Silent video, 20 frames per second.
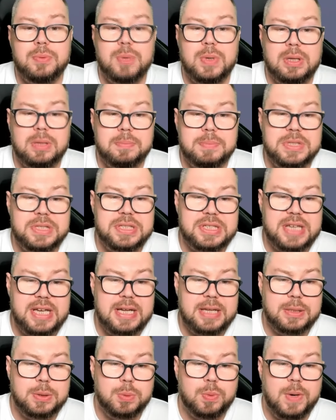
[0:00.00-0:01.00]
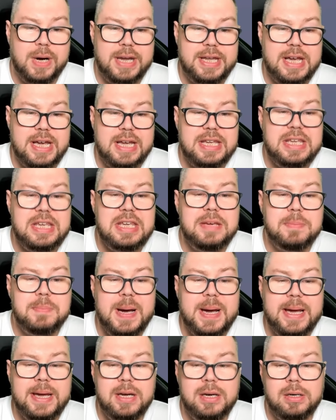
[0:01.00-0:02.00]
will be sent via
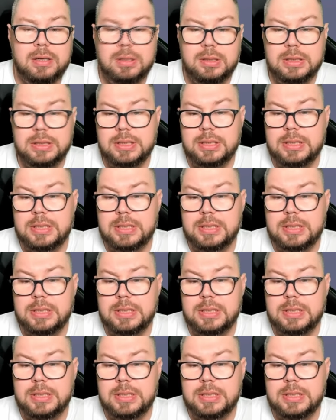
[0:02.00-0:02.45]
email